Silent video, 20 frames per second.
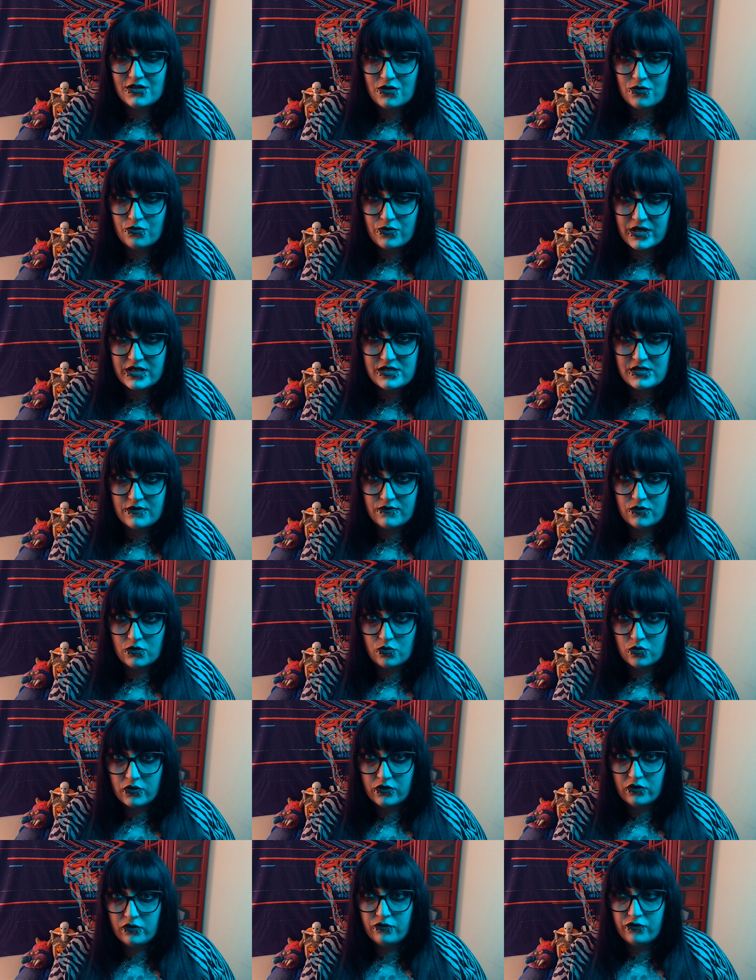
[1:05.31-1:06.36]
the rest of the
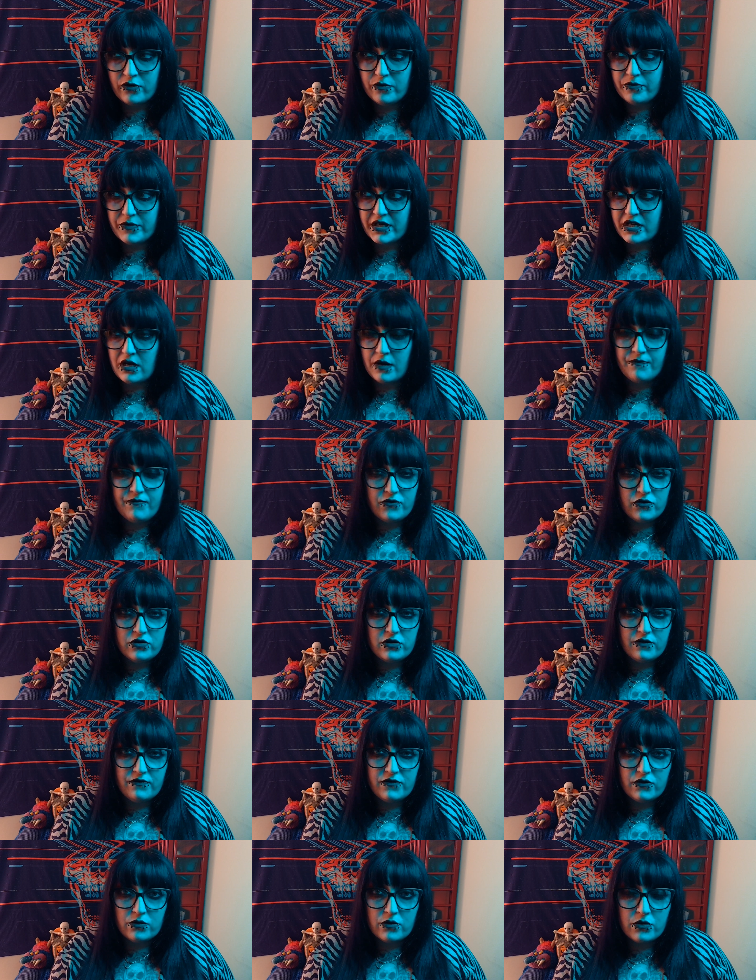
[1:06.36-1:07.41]
world from the comfort
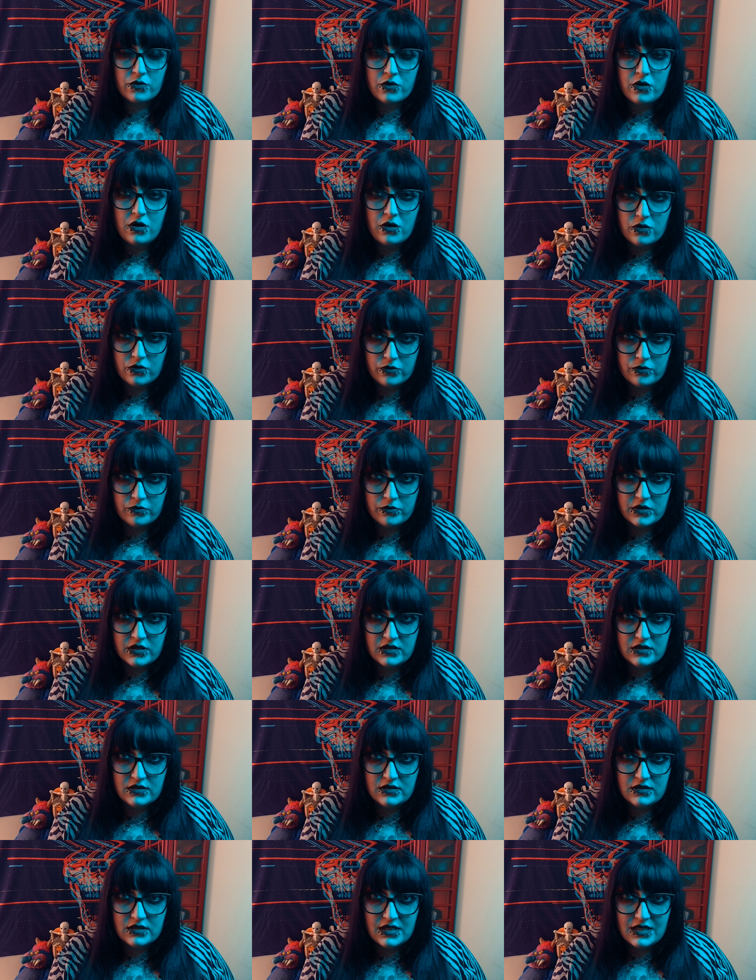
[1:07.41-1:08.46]
of their own home,
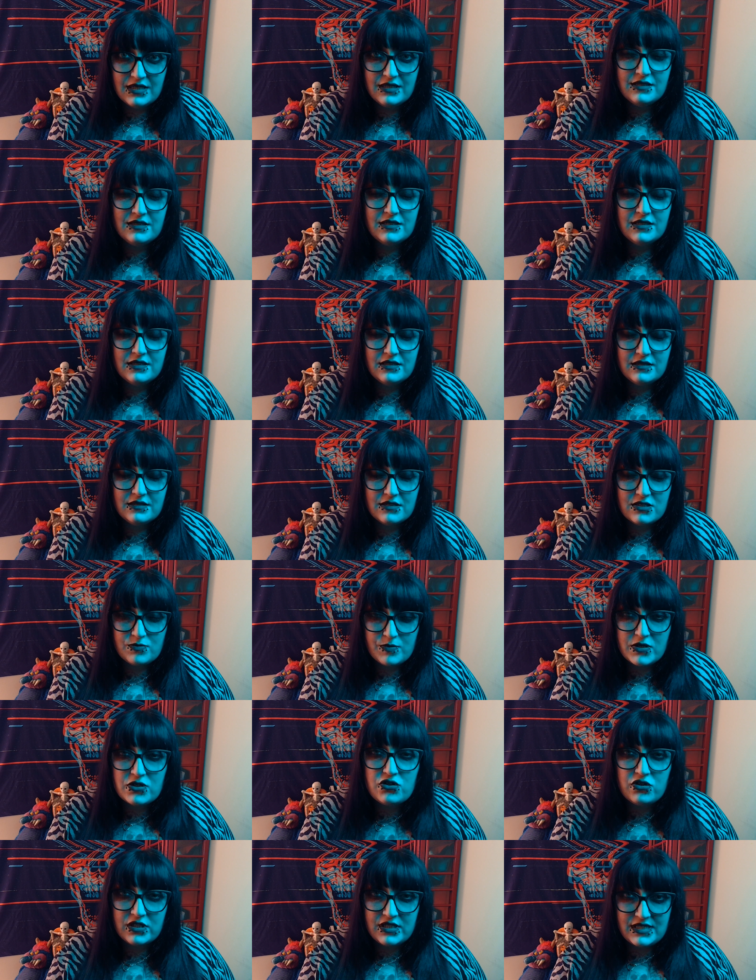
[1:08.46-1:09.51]

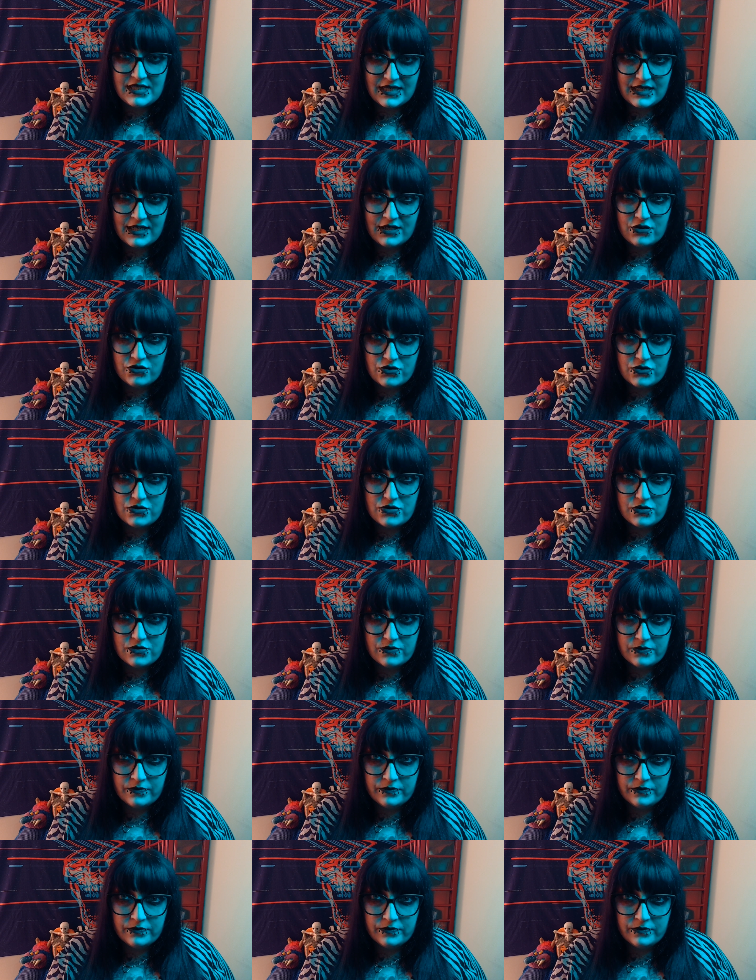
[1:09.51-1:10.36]
especially teenagers.